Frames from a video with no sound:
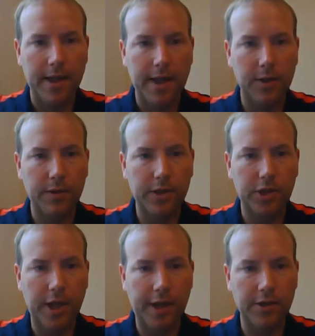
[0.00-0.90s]
and you can
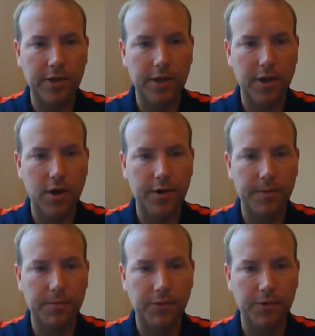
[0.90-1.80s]
change the code
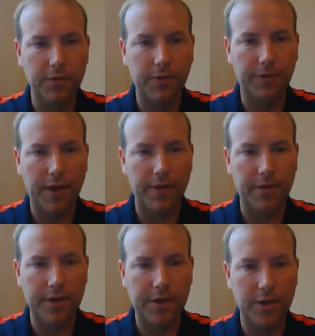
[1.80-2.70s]
and prove that
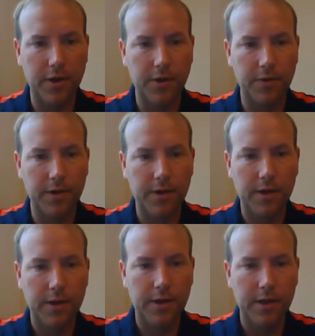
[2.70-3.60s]
this code
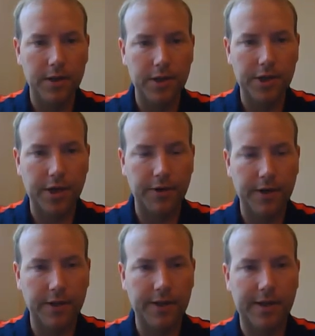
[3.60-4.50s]
is
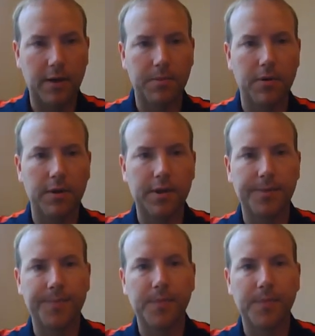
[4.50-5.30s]
generating these outputs.